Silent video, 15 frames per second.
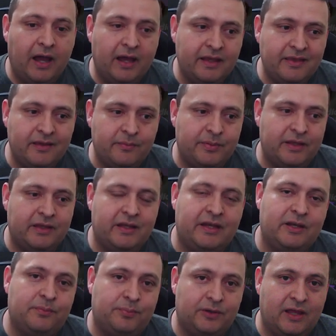buy the
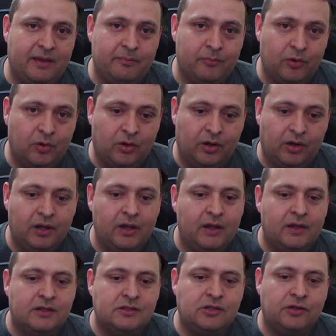ability to play more.
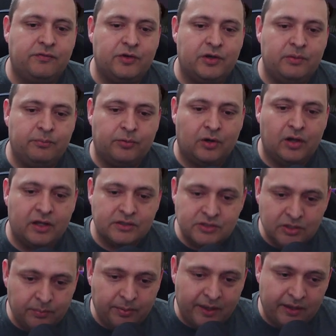So if you're in bronze, you
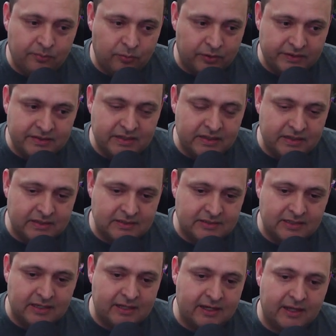can pay 1
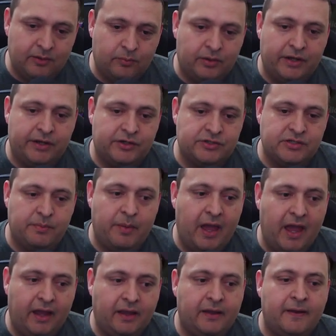DEC to get 1 energy
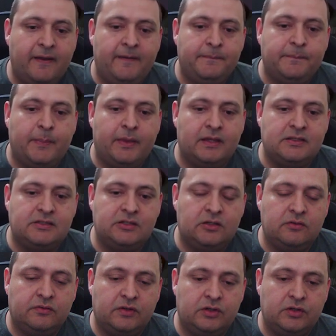back.
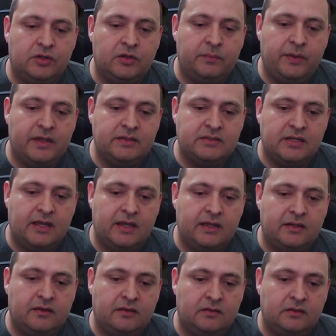Silver, you can pay
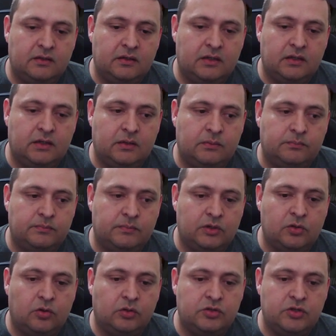10. Um,
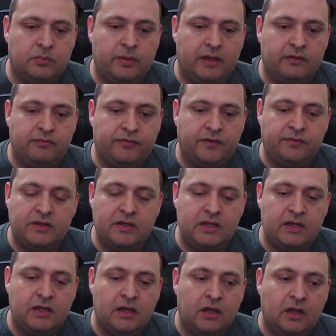gold, you can pay
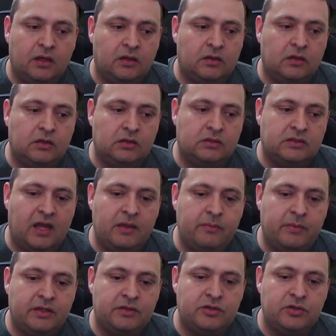50 uh,
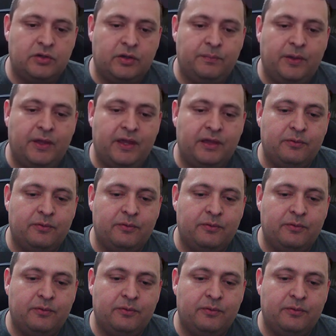diamond you can pay